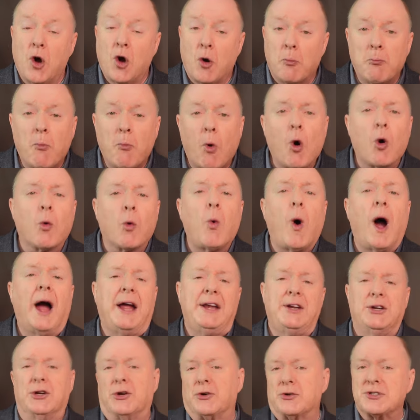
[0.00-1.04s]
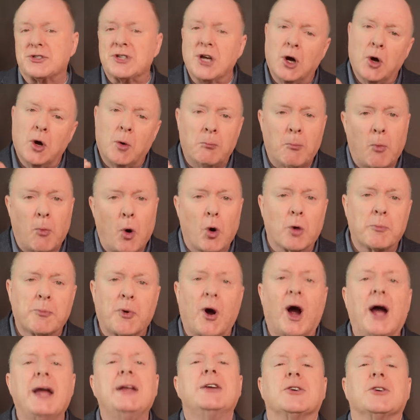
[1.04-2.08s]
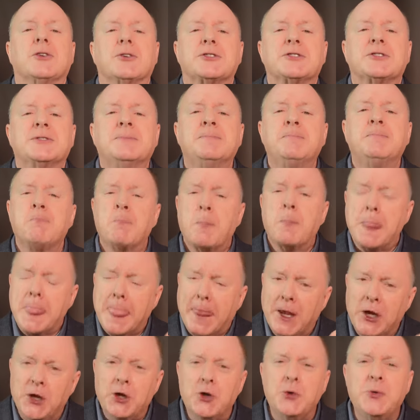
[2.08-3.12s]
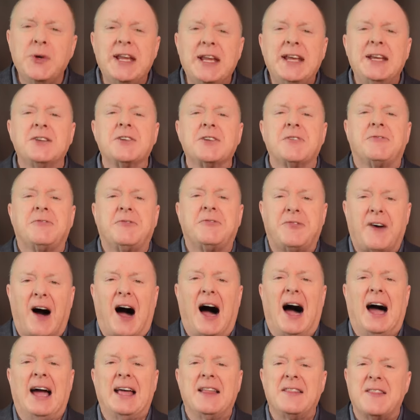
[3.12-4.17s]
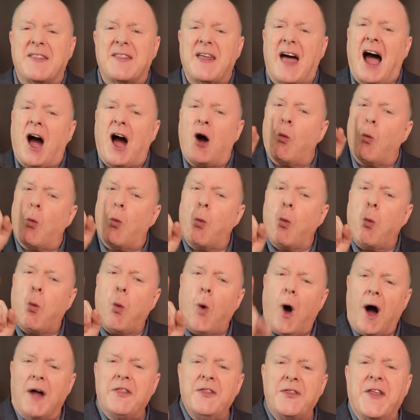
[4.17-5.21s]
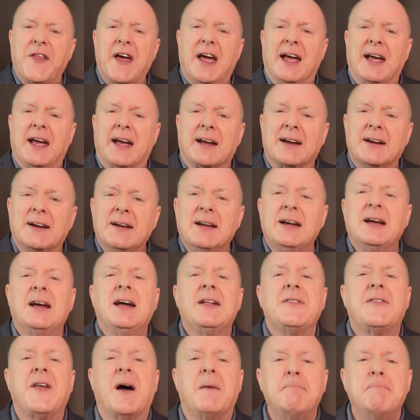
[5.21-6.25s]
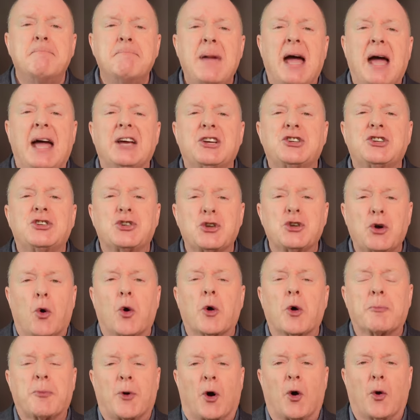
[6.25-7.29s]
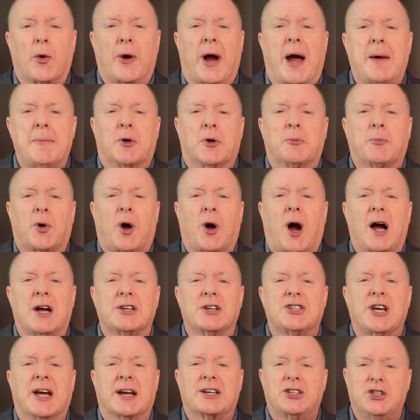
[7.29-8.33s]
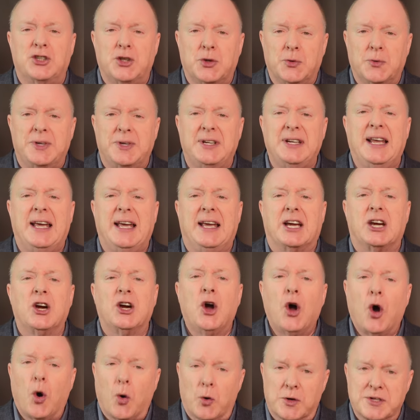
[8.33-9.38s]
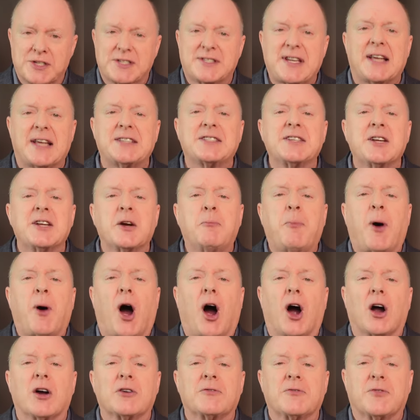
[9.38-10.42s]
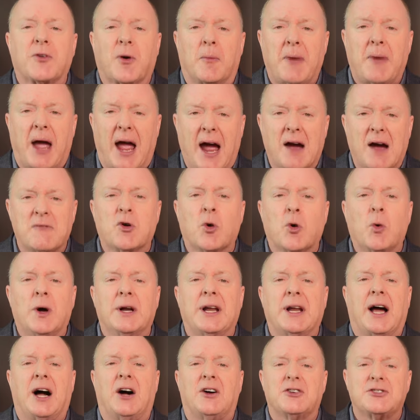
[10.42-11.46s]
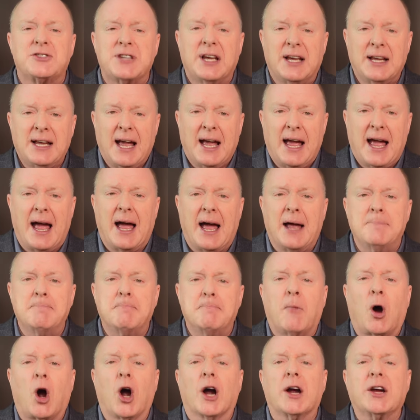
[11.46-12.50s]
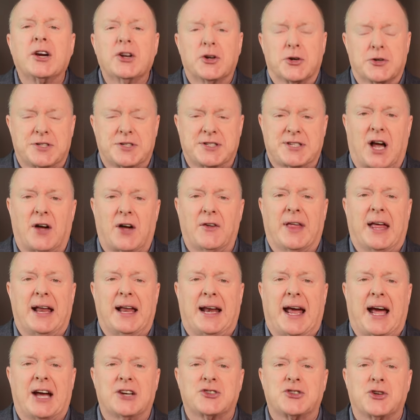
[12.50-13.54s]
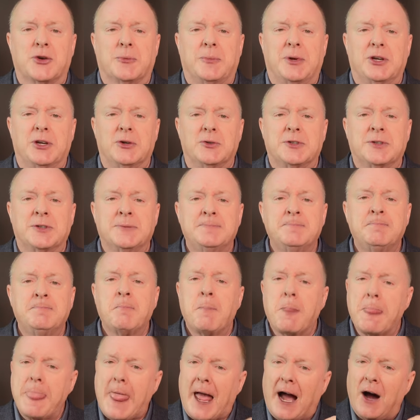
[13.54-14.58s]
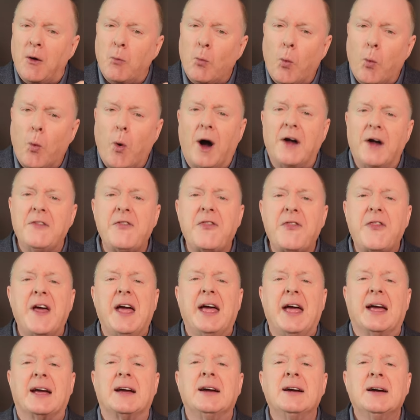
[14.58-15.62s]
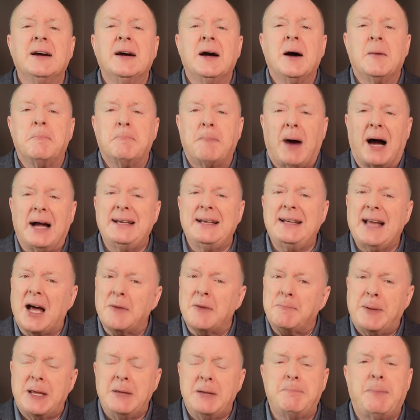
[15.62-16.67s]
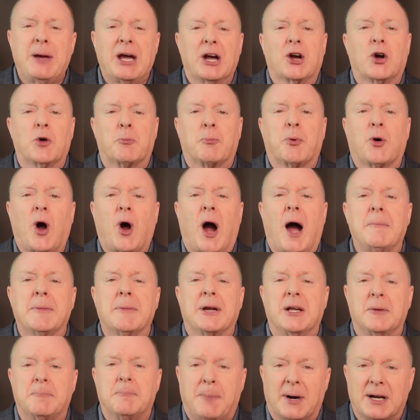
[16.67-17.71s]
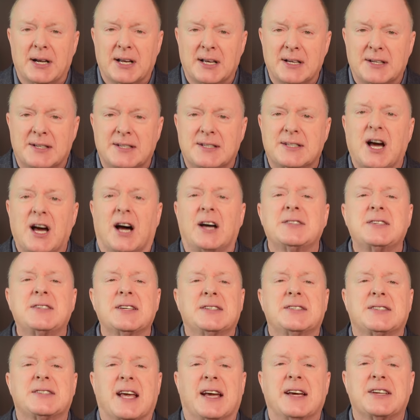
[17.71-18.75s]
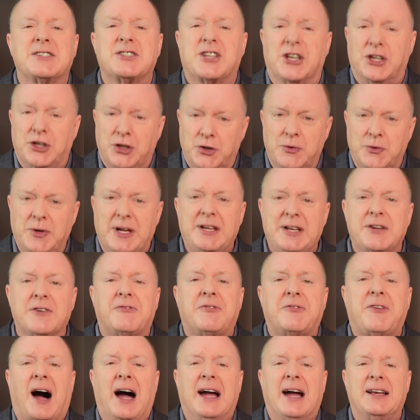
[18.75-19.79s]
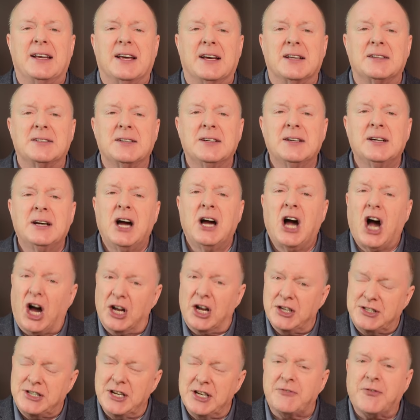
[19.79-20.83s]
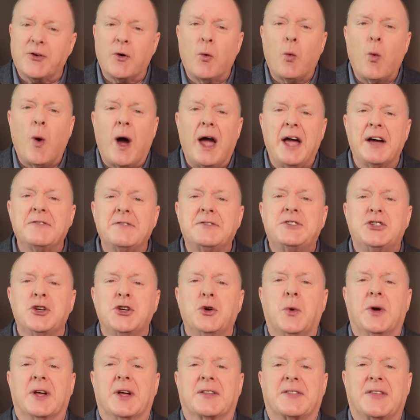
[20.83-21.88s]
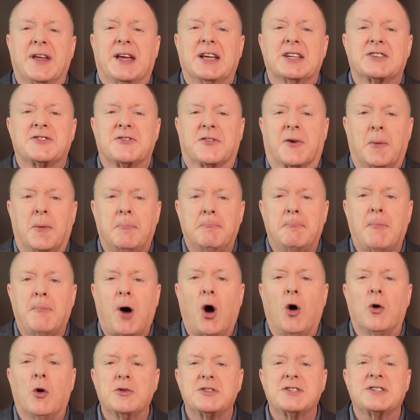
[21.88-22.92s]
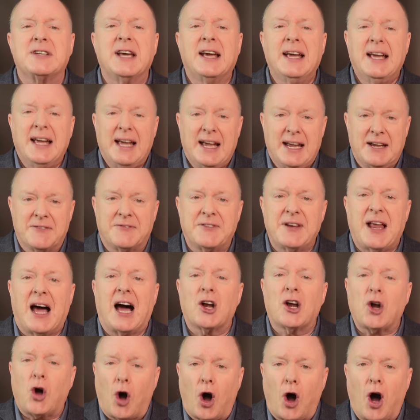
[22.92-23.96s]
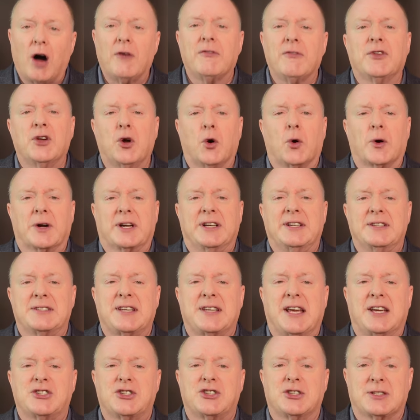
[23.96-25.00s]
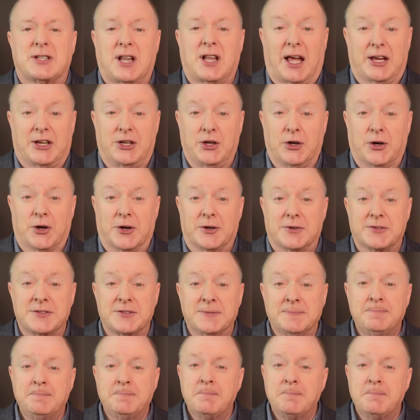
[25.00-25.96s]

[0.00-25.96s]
More whiteners, more brighteners. You need to find that one thing that makes your program or project unique or sets it apart from everyone else and market or sell that attribute. That one thing might not be big or prominent, but it does exist and you need to find it. A different way of doing things from most, if not all, of the organizations like yours.